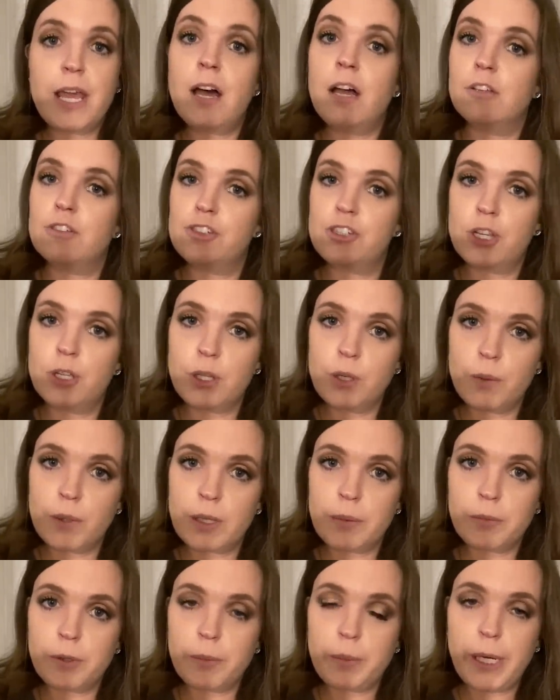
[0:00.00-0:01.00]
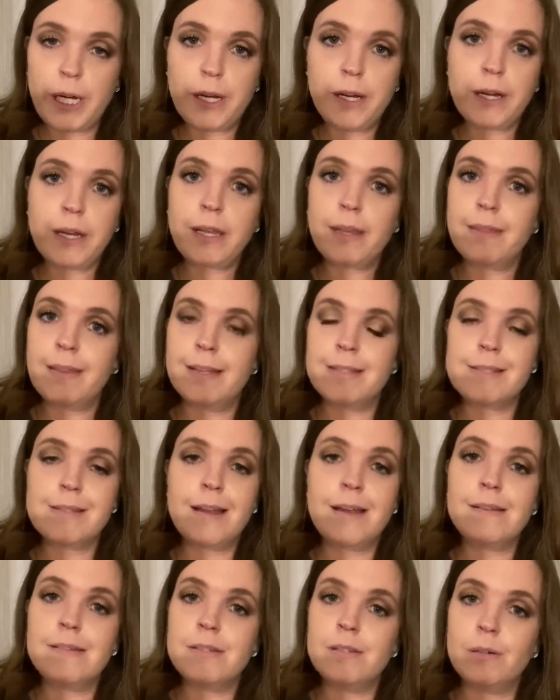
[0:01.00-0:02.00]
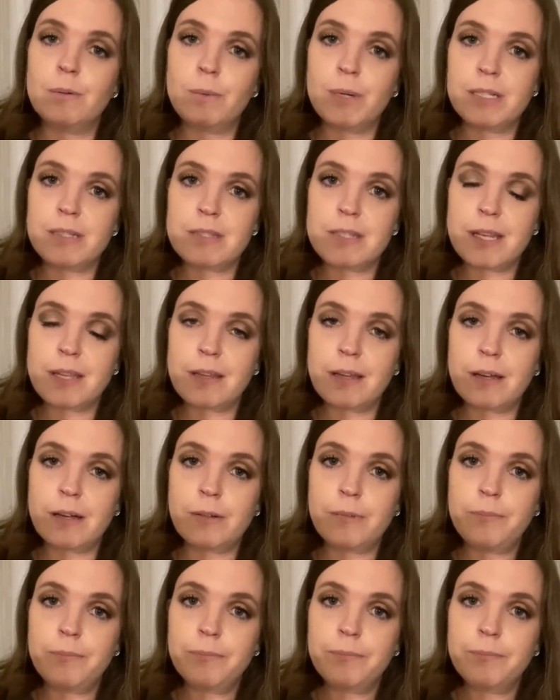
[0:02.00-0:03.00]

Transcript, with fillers: I'll show you what I'm preparing. That's not until Wednesday though.